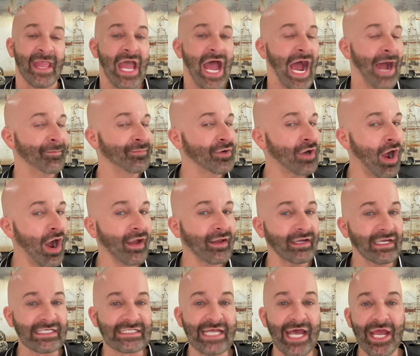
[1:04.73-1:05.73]
I'm not
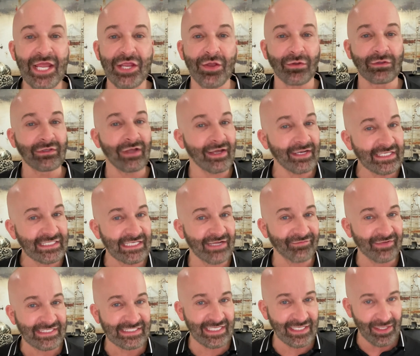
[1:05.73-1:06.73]
going to tell you a lot of stuff
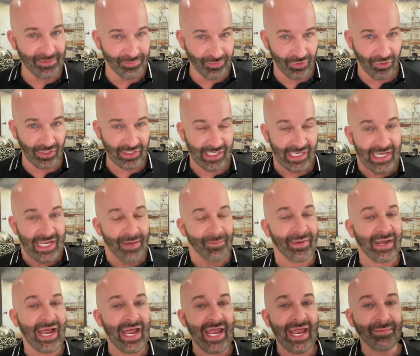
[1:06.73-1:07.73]
that's in the book,
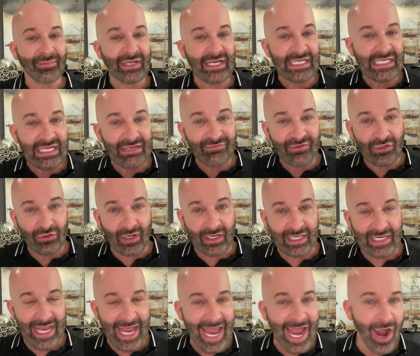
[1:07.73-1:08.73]
but I am going to give you like
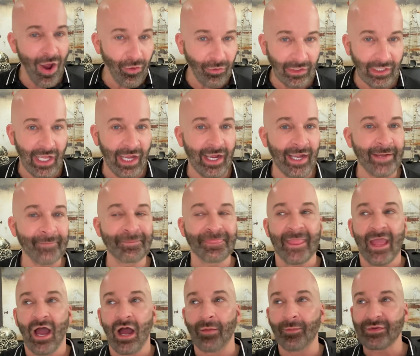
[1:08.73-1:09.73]
an outline,
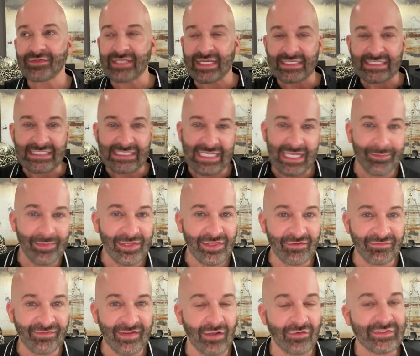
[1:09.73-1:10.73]
almost like skimming the
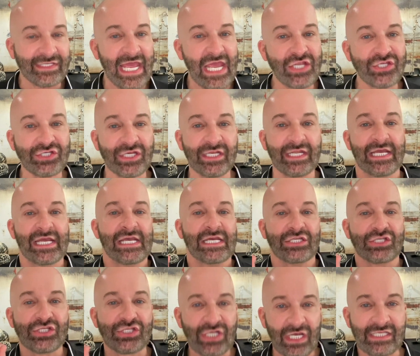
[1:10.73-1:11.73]
foundation,
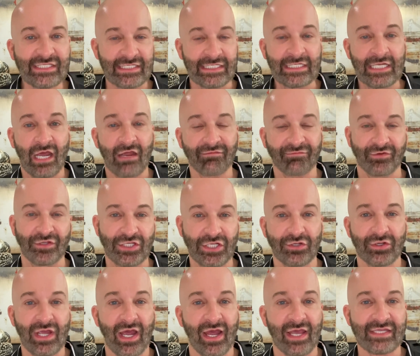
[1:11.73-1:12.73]
just enough for you
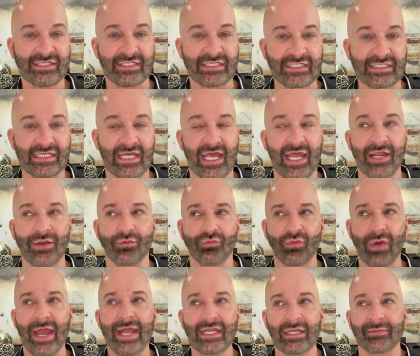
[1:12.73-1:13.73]
guys to say,
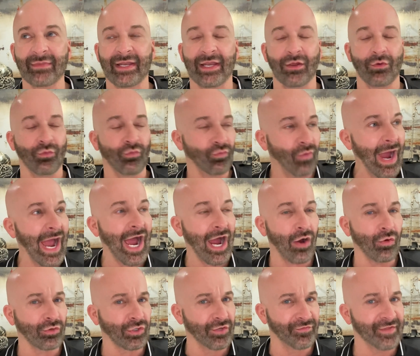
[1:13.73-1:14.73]
wait a minute,
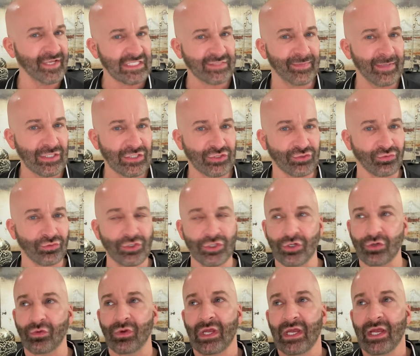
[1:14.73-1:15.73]
wow, could this be
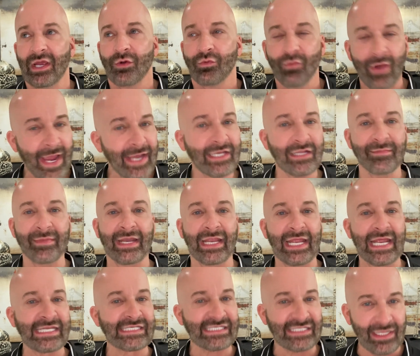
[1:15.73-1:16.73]
true? Wait a minute,
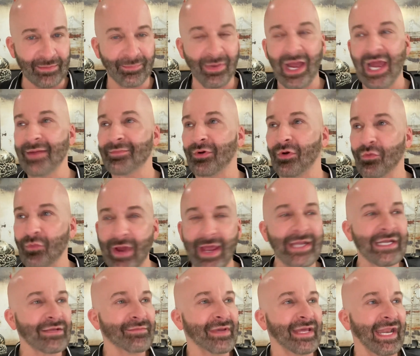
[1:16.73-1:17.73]
it's in the Bible.
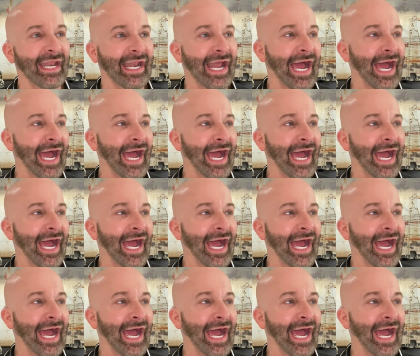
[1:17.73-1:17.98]
Wait a minute,